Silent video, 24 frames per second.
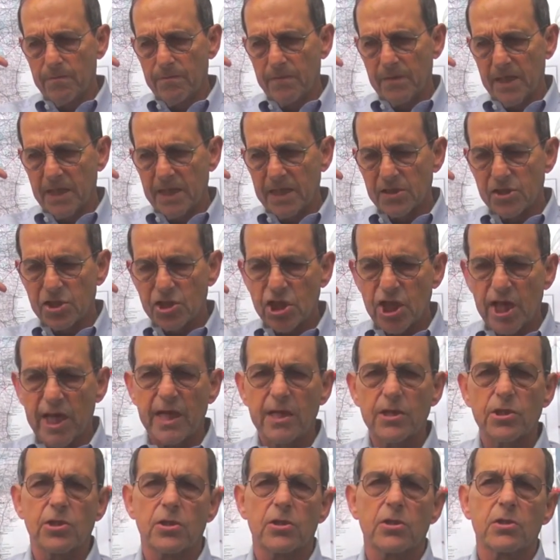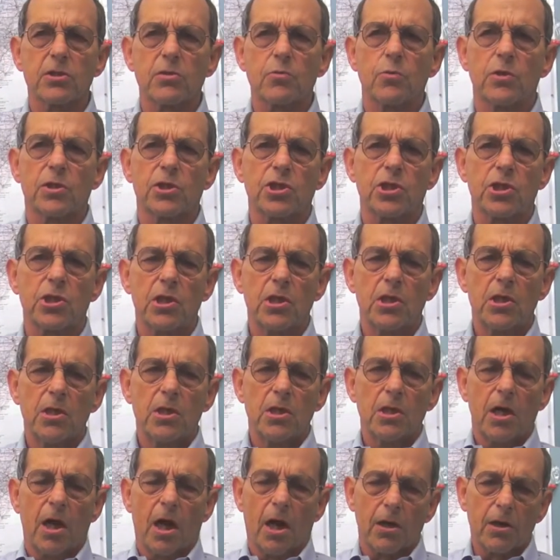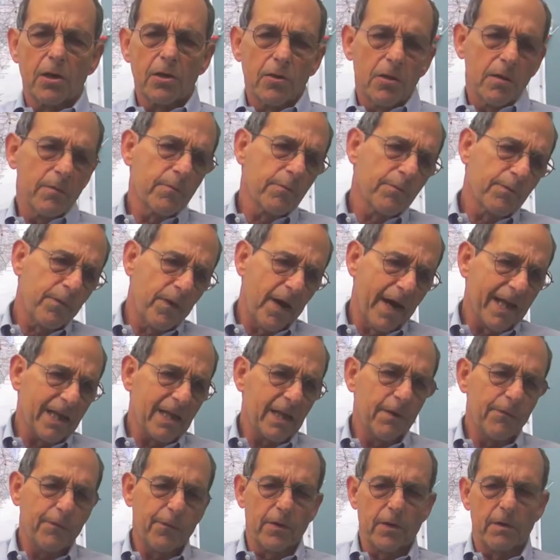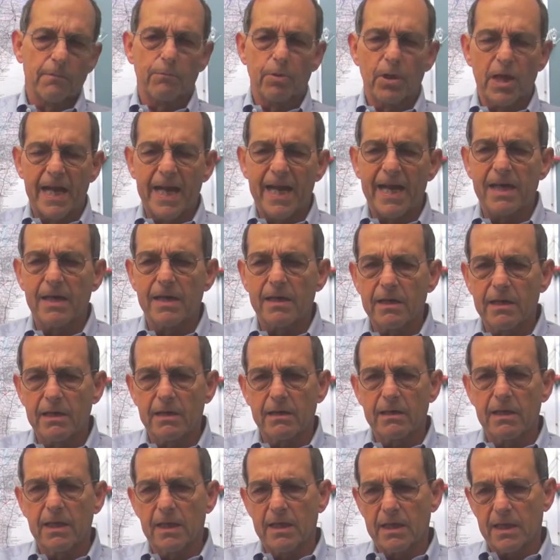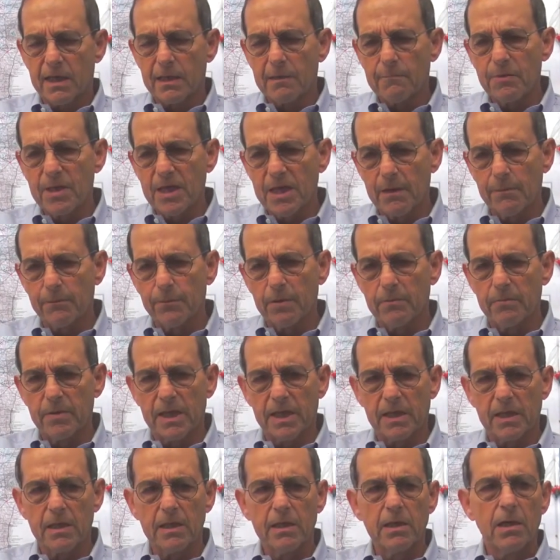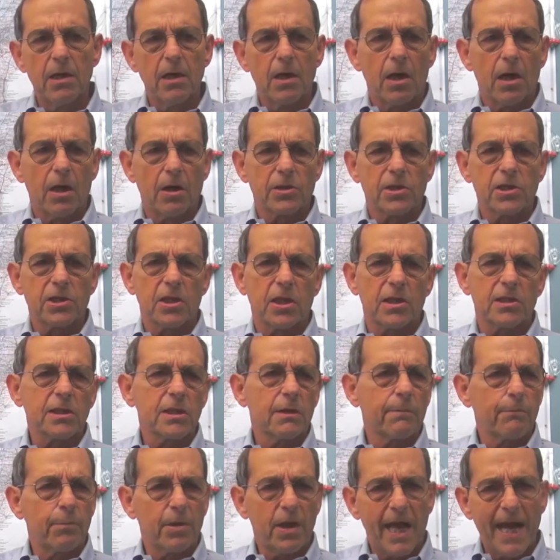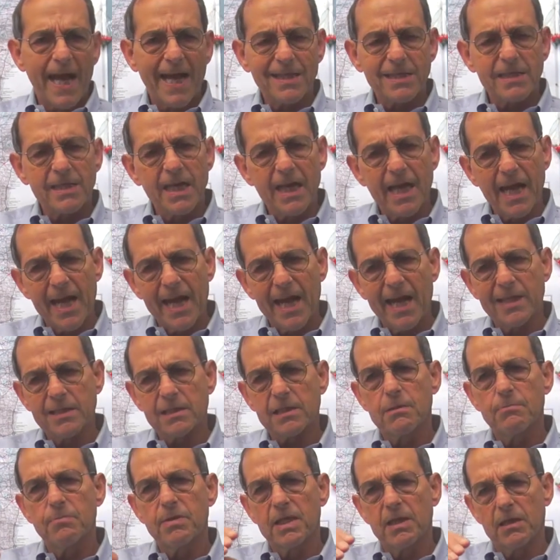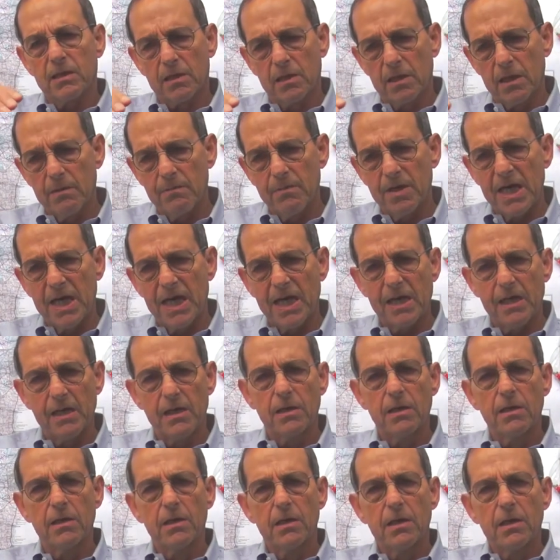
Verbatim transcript: these changes, which are good, frankly, for the planet and, and, can be implemented, are such that plastic has to be eliminated